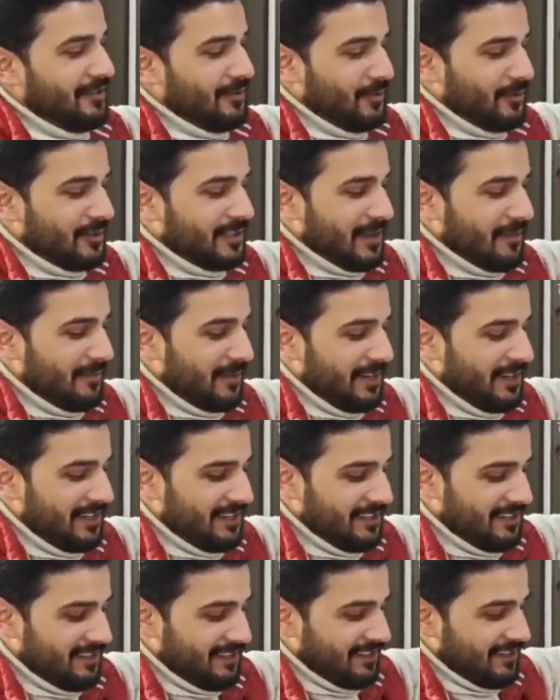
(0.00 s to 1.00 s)
two
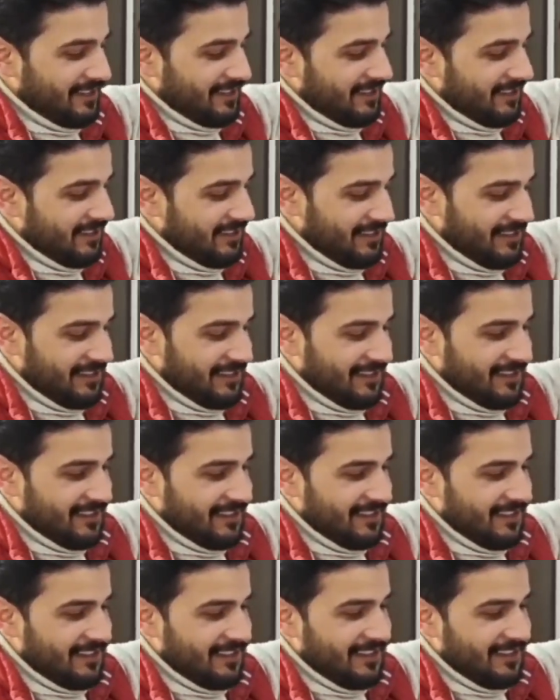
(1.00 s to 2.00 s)
separate.
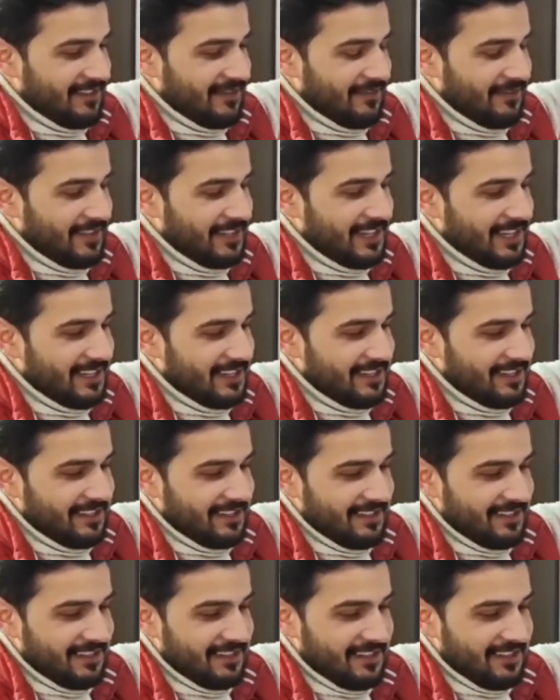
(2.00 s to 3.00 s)
We get
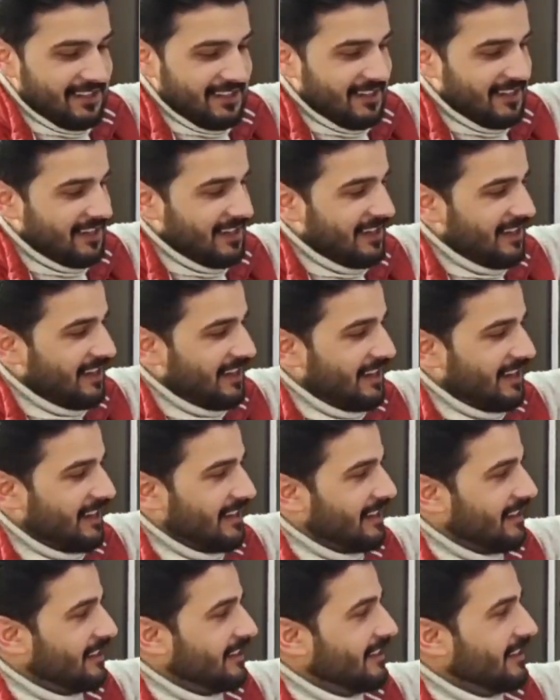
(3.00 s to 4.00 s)

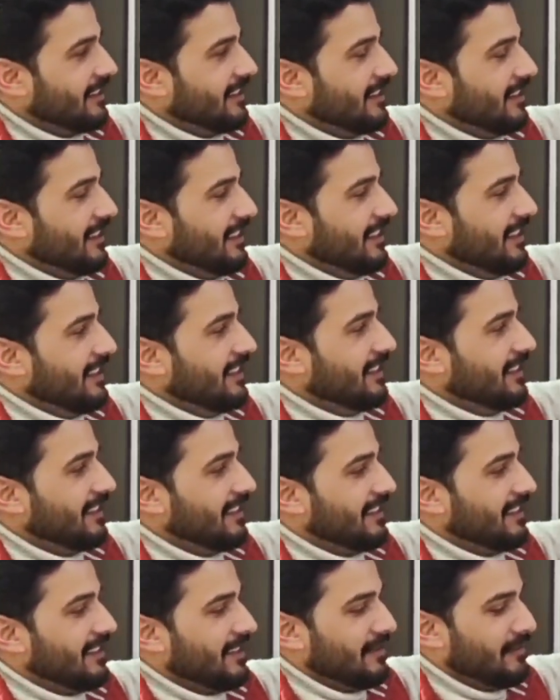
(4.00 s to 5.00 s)
the
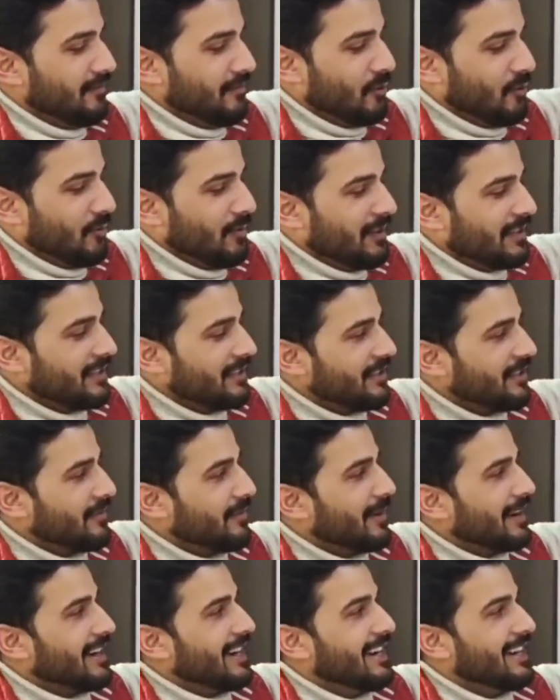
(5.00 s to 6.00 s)
Möbius
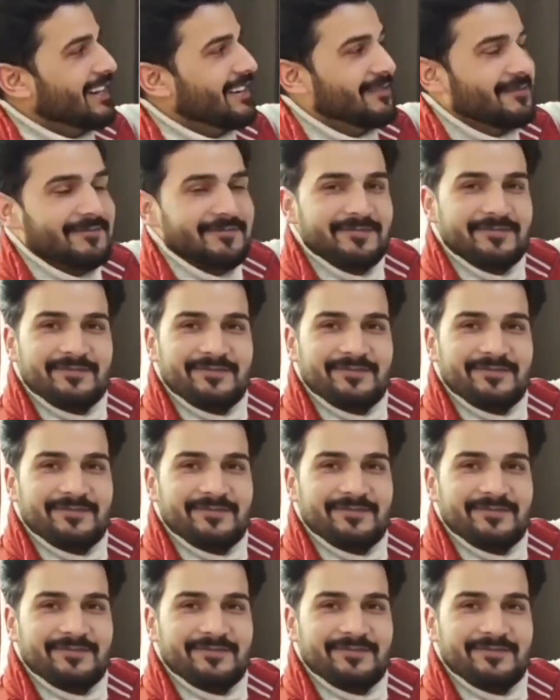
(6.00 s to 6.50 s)
strip again.